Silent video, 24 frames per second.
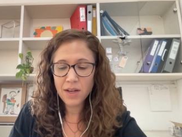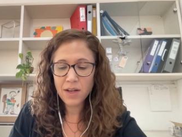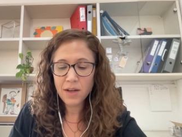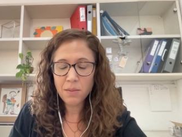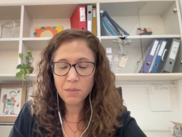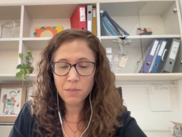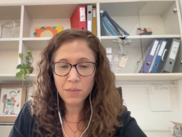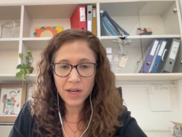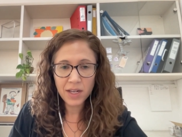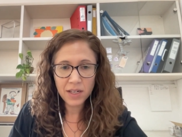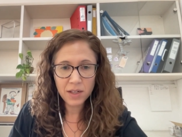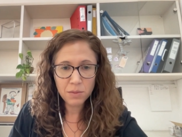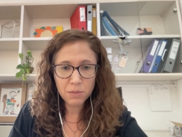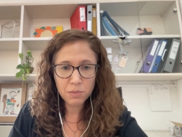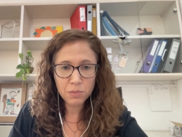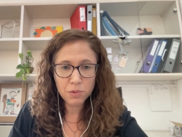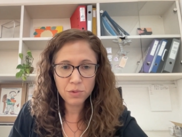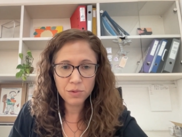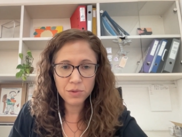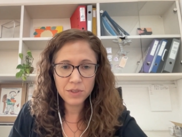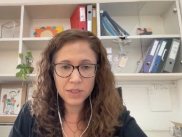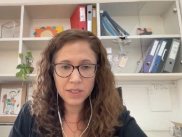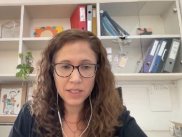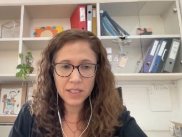Marina
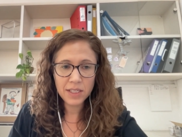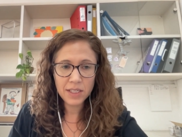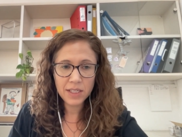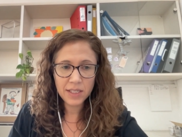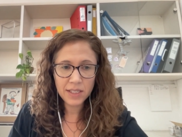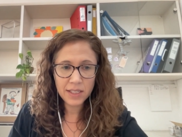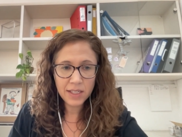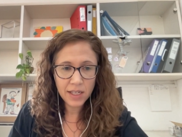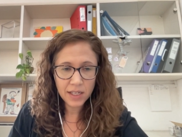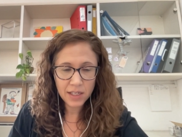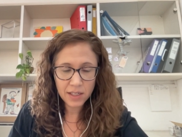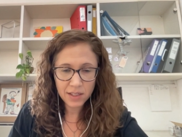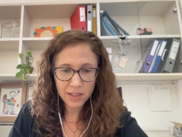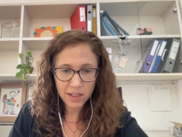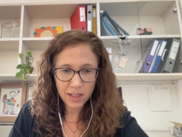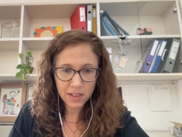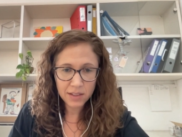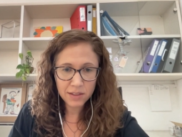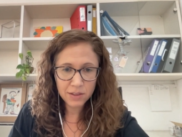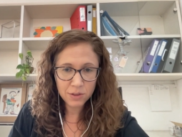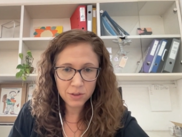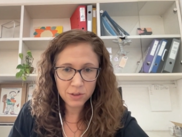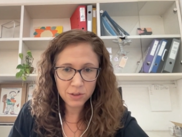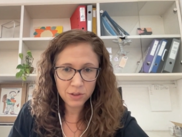Brusel, and Karen
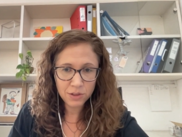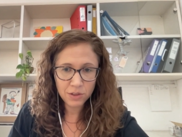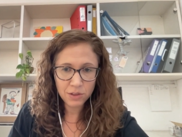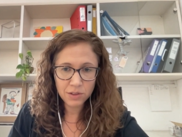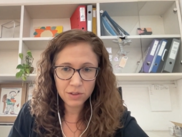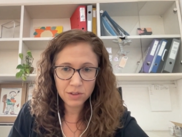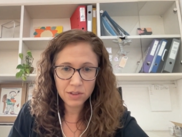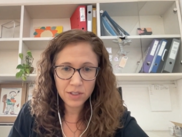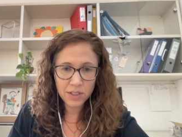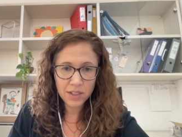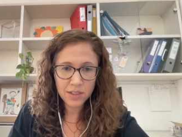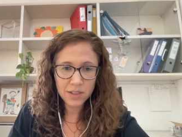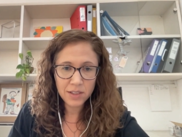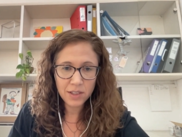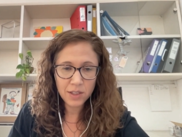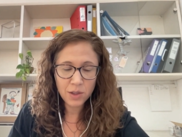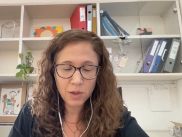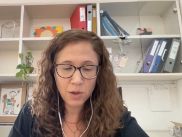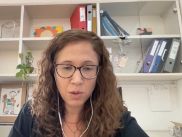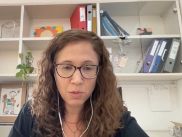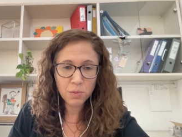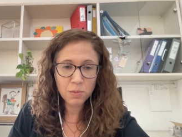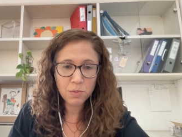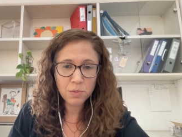Anderson and
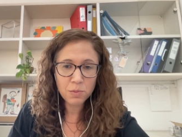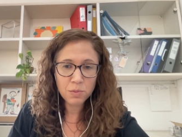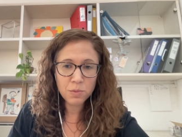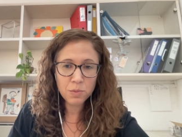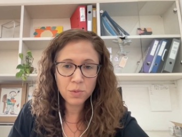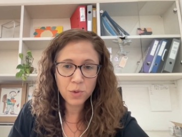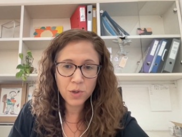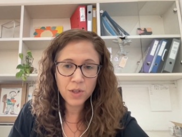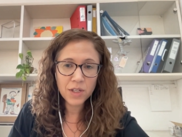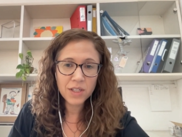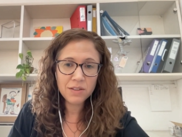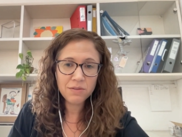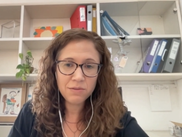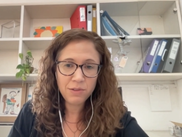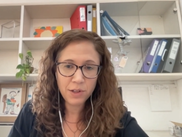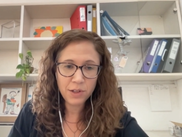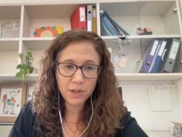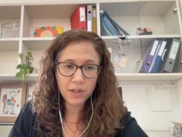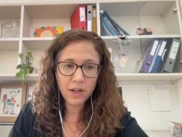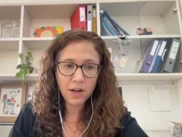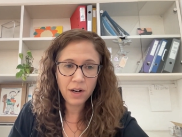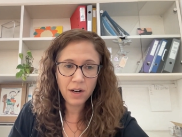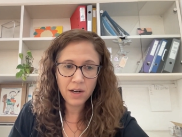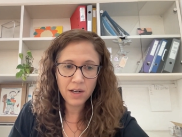they all work
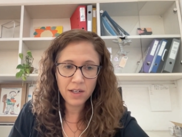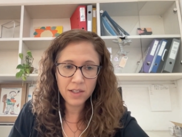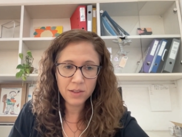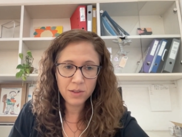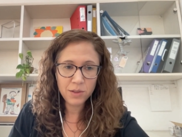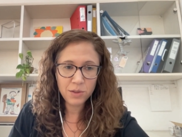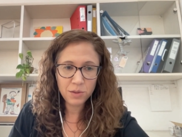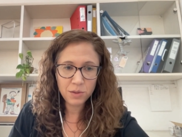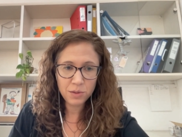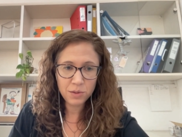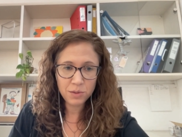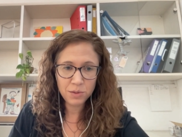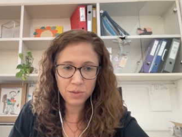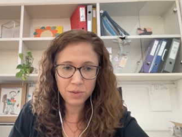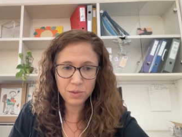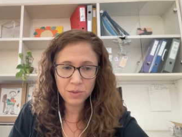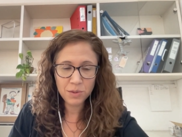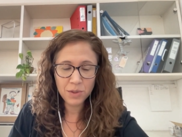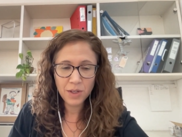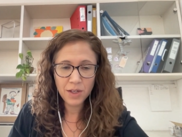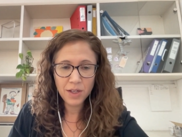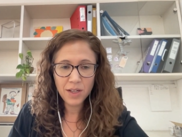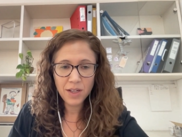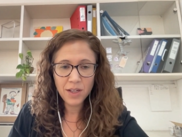very hard
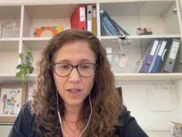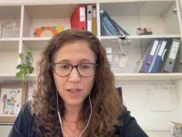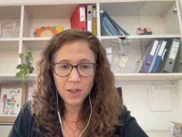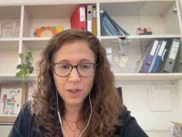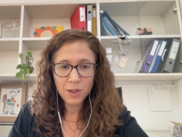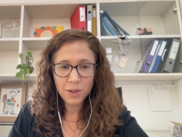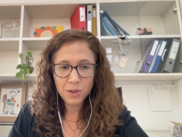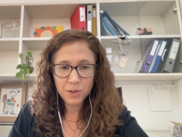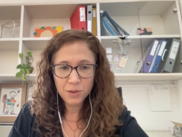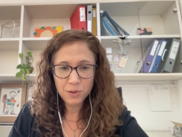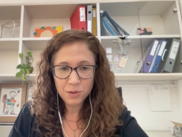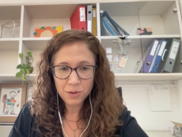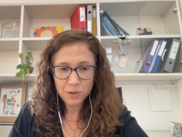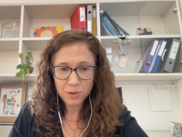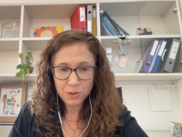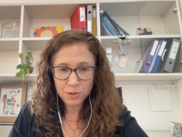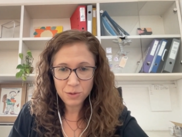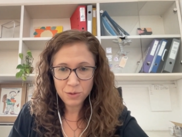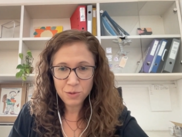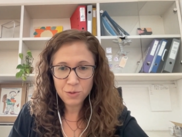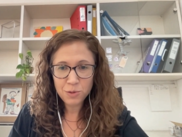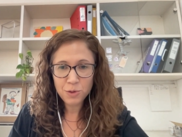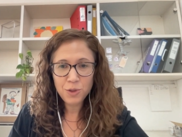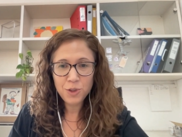to
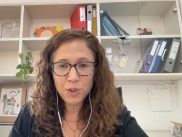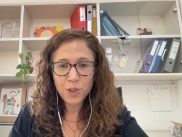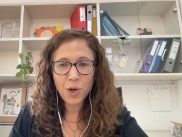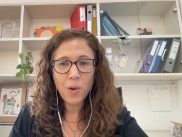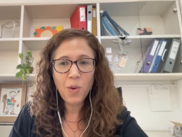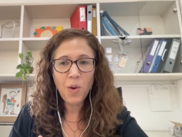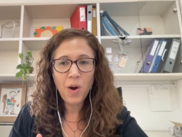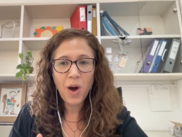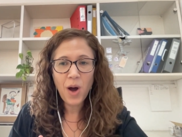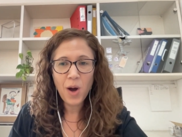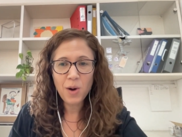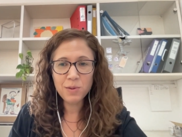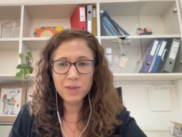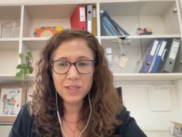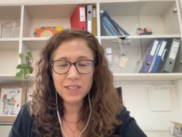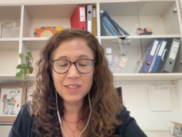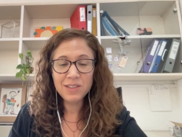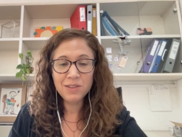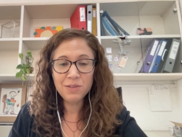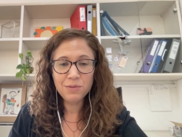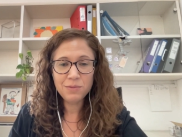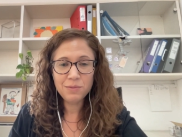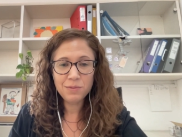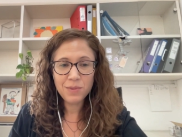to show how
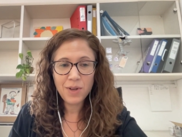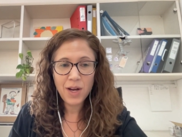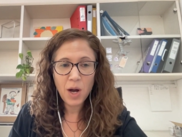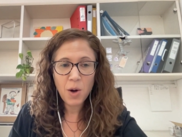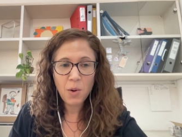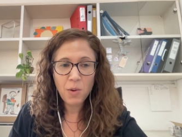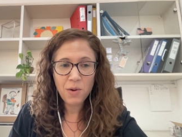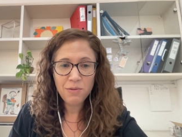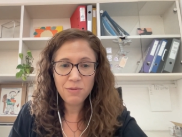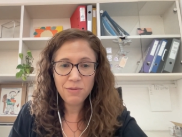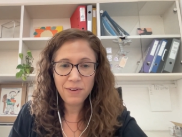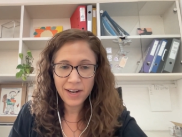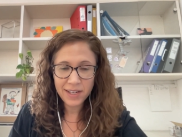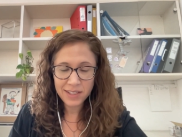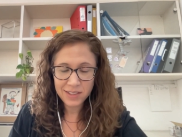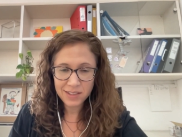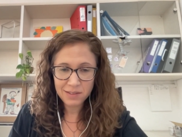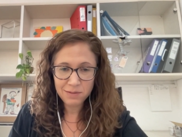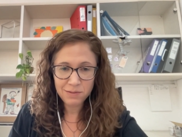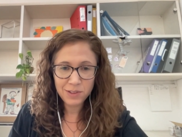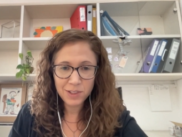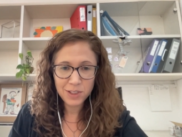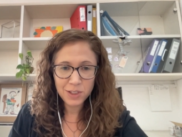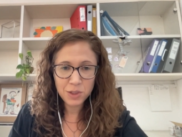this how
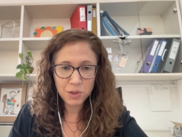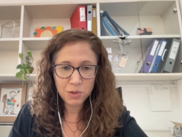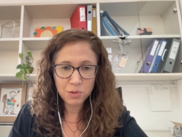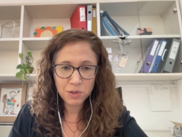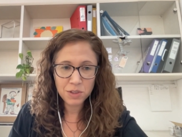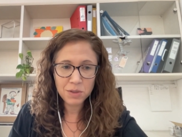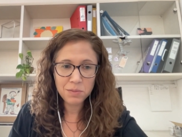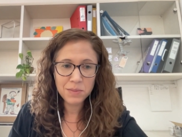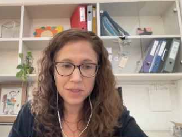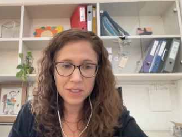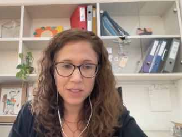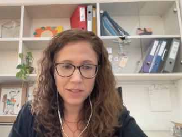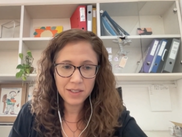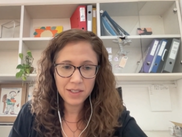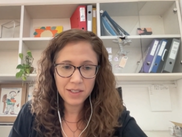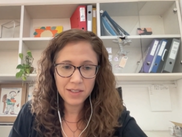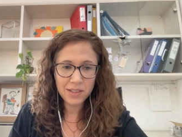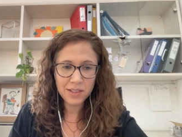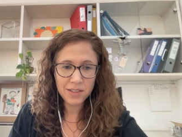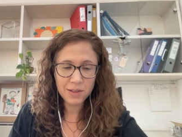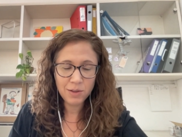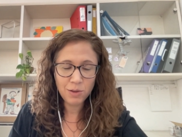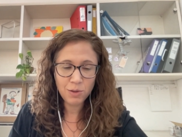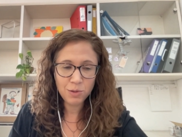effective this treatment
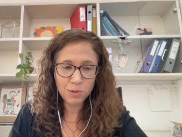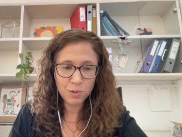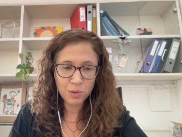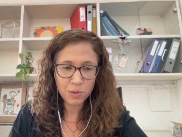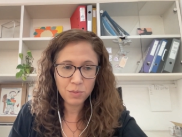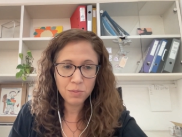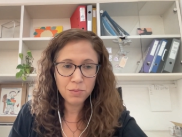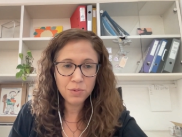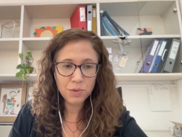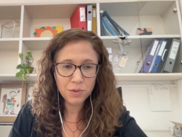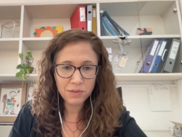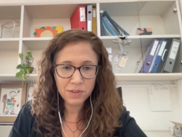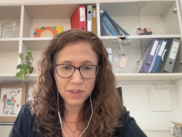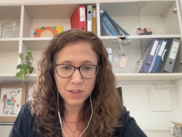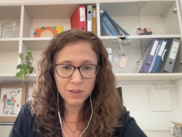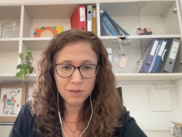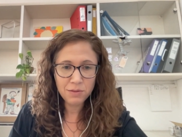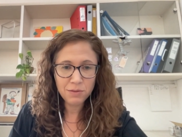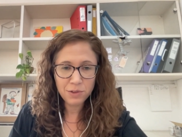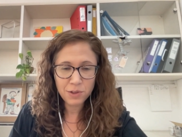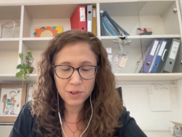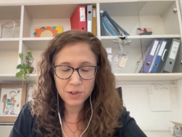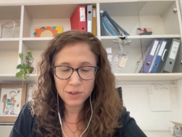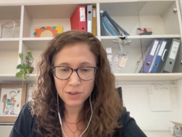is and also improving
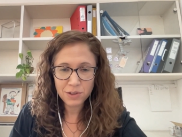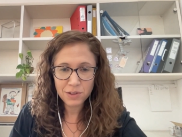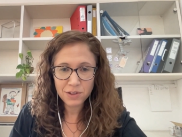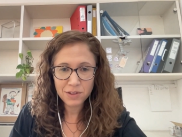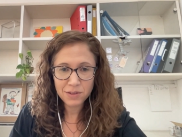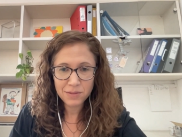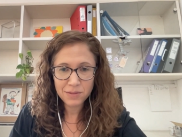it further.